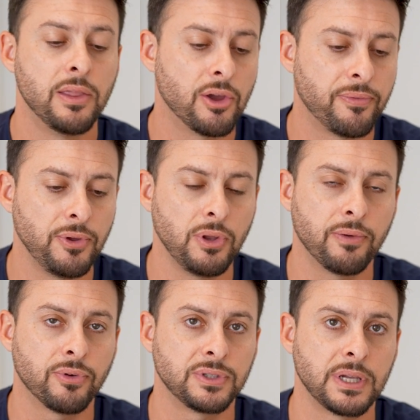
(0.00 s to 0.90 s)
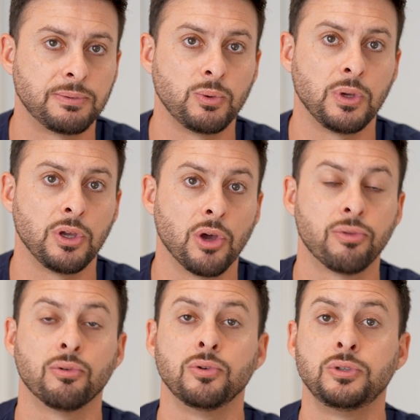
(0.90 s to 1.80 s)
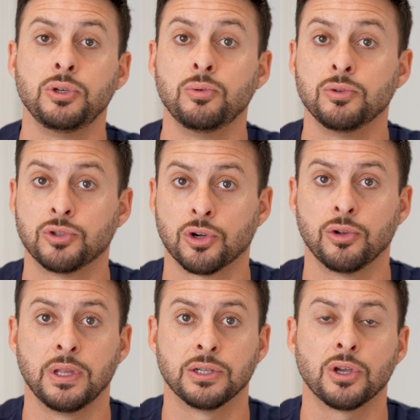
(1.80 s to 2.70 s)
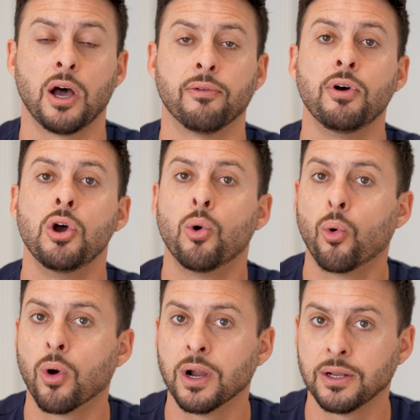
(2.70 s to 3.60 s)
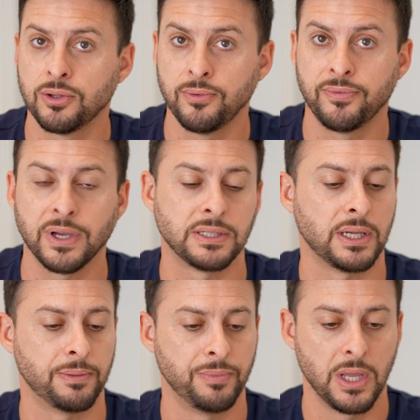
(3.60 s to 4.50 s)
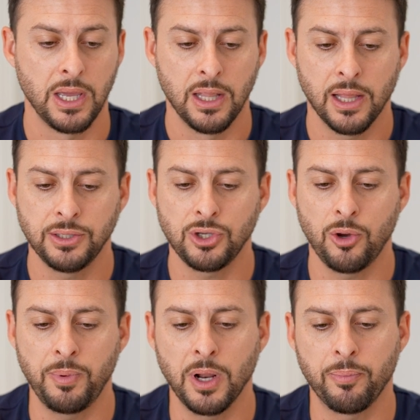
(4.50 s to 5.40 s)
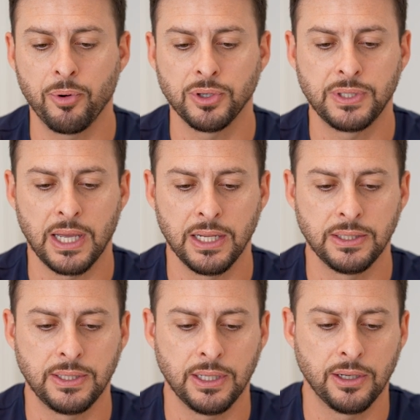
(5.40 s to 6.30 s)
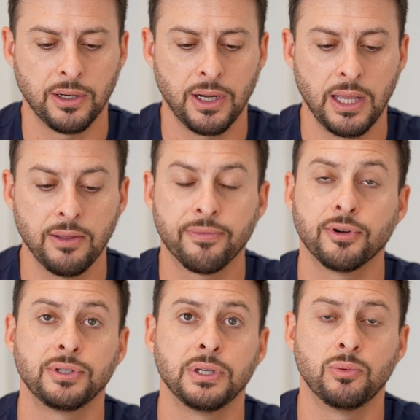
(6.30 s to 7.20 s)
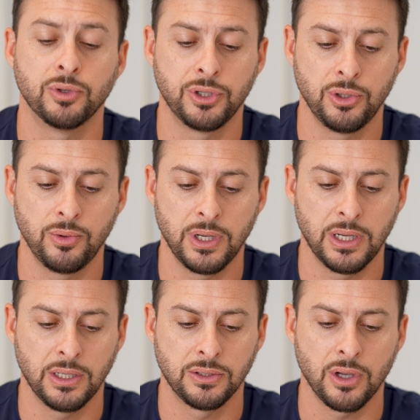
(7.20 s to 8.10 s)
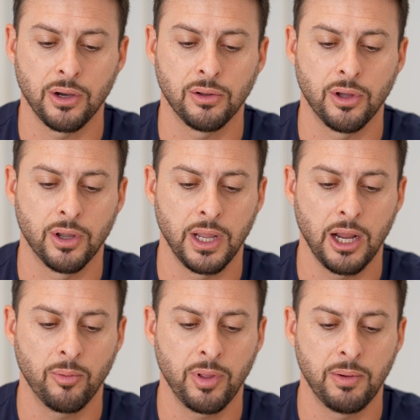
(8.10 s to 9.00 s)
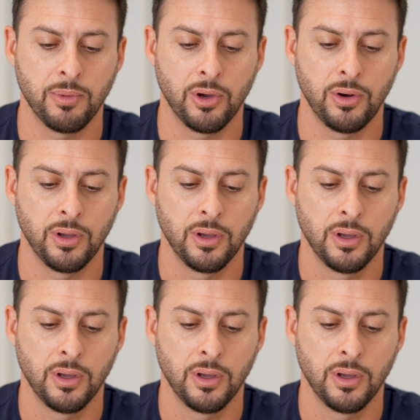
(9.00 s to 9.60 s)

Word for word: There are a few different steps that we can go through to turn this off or to fix it. Let's open up our settings here. And the first thing we'll do is toggle on airplane mode.